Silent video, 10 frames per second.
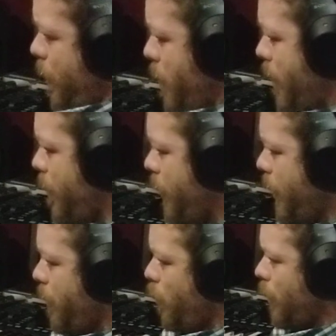from
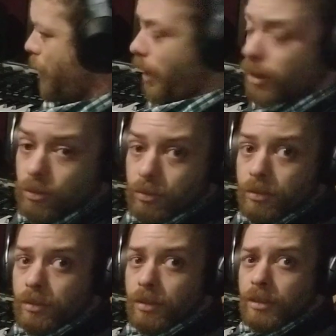every which angle.
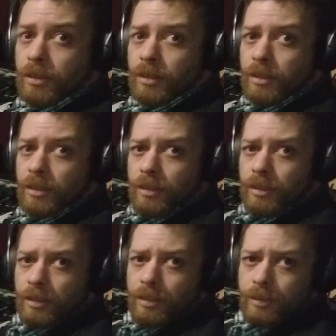
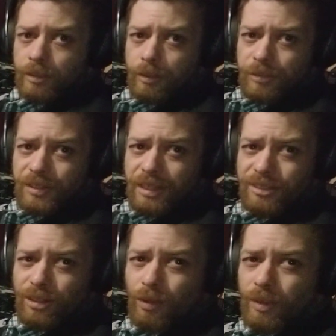You know what I'm saying?
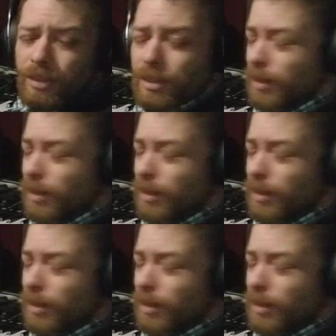So